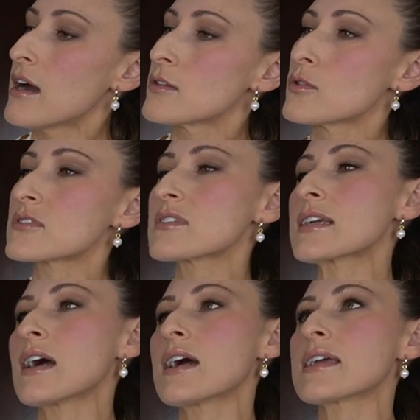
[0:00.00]
Looks
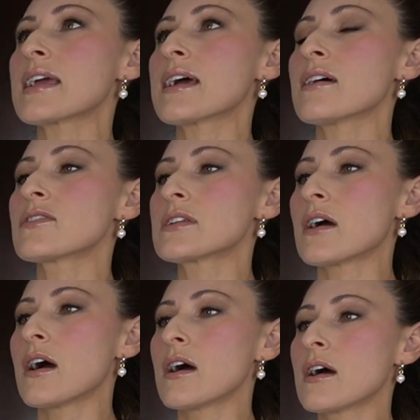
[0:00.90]
like I have it
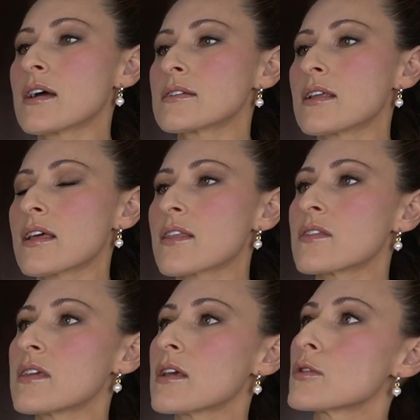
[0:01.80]
on
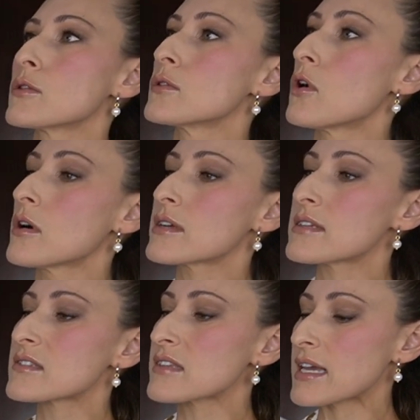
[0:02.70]
the
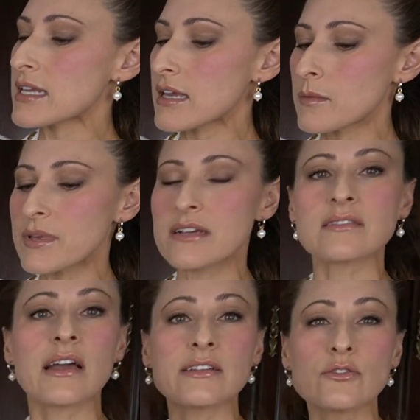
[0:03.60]
longest setting because
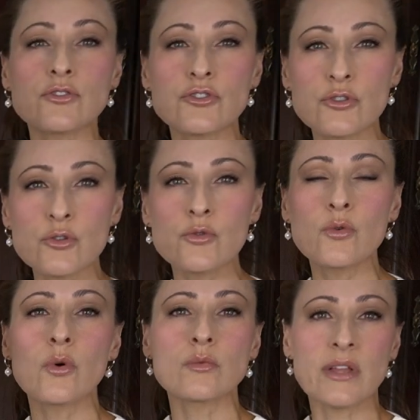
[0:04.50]
I
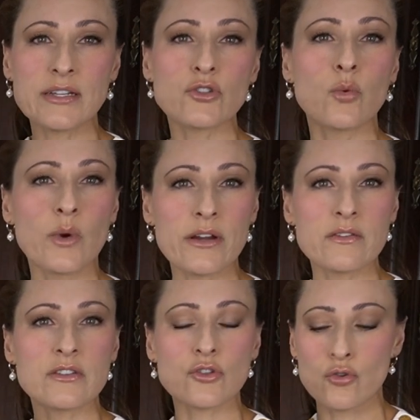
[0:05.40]
do like to wear
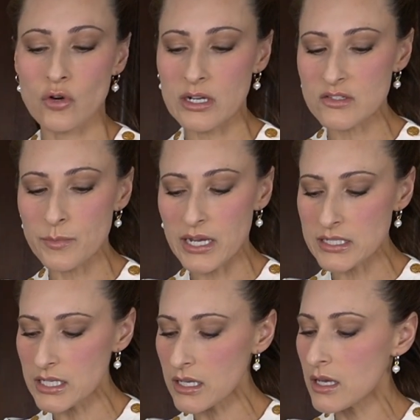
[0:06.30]
this
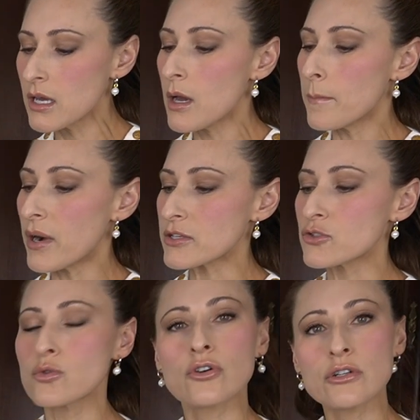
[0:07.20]
crossbody, but
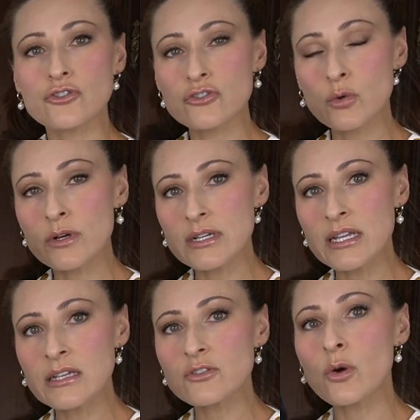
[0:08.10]
you could shorten
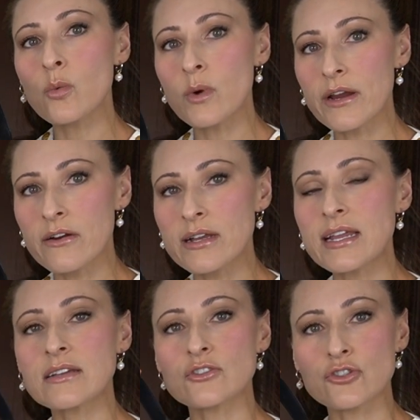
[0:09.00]
it to wear it
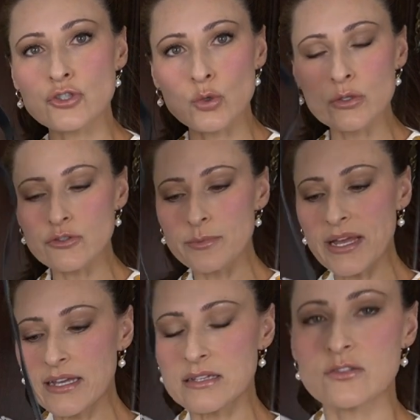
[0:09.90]
as a shoulder
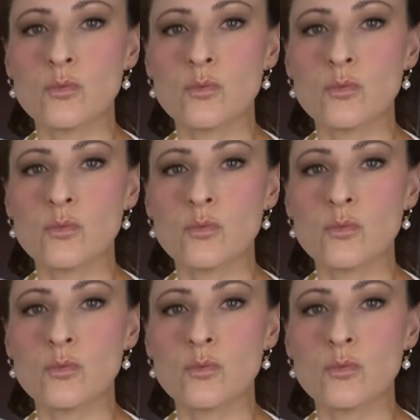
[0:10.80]
bag as